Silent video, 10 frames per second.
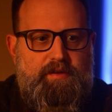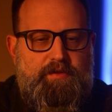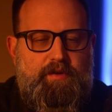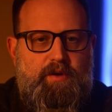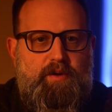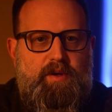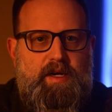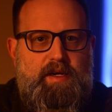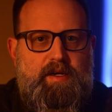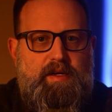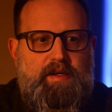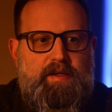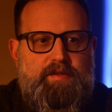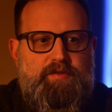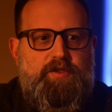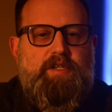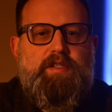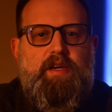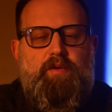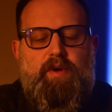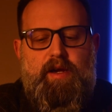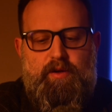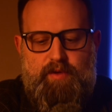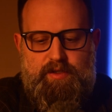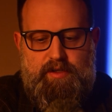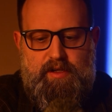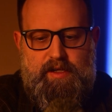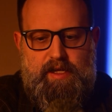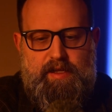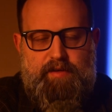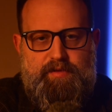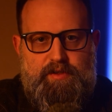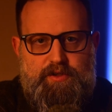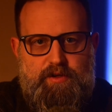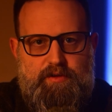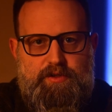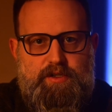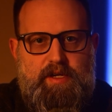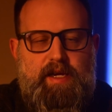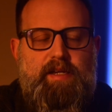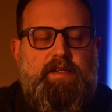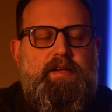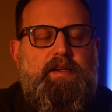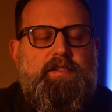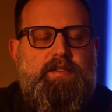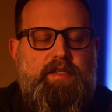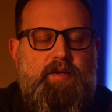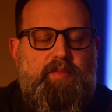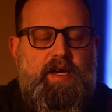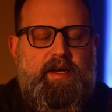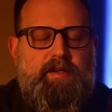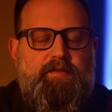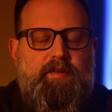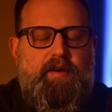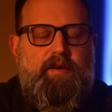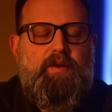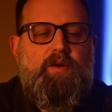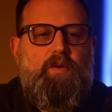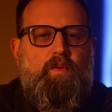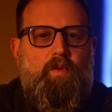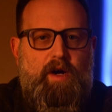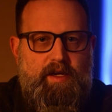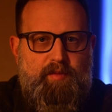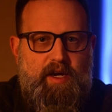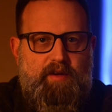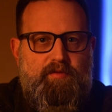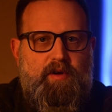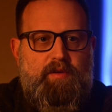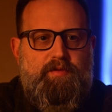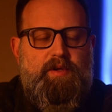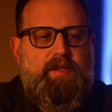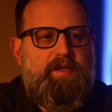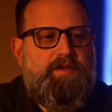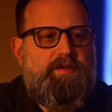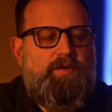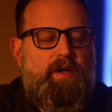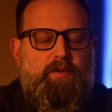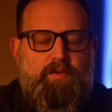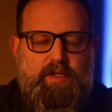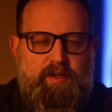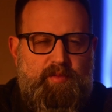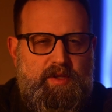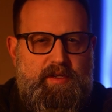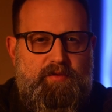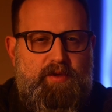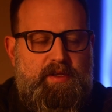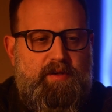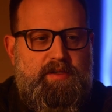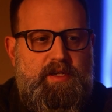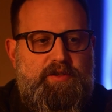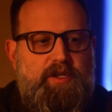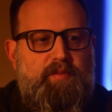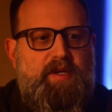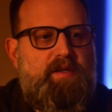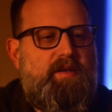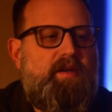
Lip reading: So just like when I originally left the church, I had to take a step back and say, why am I involved with this? Do I really believe what they're teaching me?